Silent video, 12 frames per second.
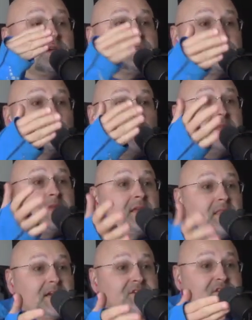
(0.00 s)
To win the
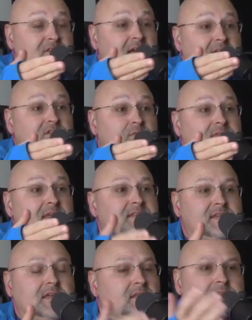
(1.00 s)
election. That's what they
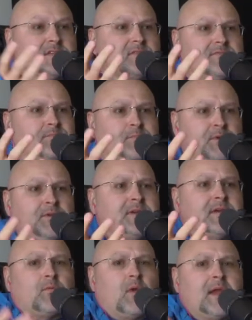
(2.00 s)
did. That's
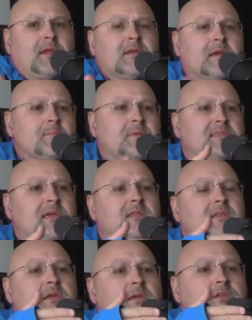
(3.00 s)
brilliant, right? But
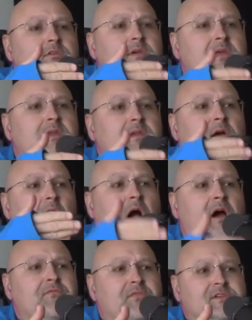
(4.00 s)
then you get into
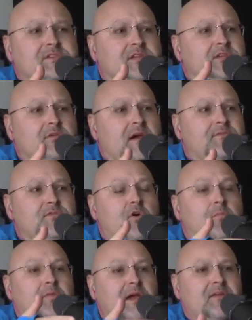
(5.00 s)
office and you have
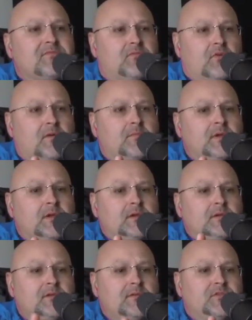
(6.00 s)
no platform.
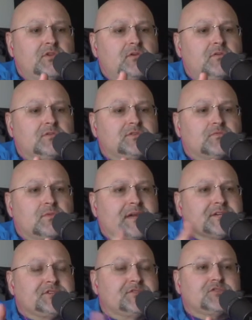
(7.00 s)
You have no
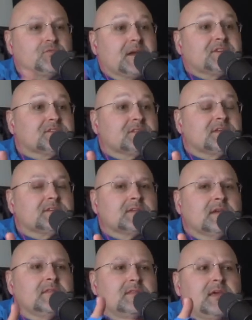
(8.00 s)
direction. You're directionless.
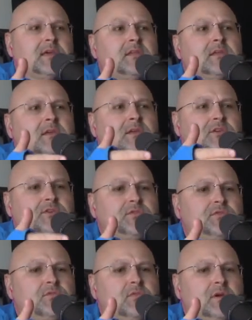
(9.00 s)
Then
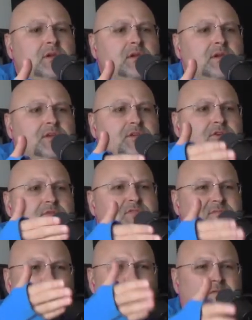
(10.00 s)
you
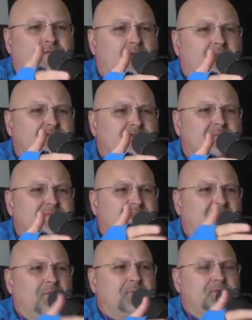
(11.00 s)
use more focus groups to
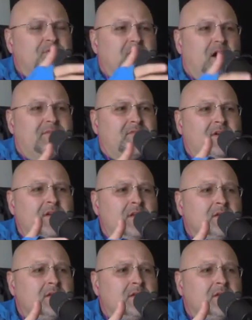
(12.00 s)
help you govern.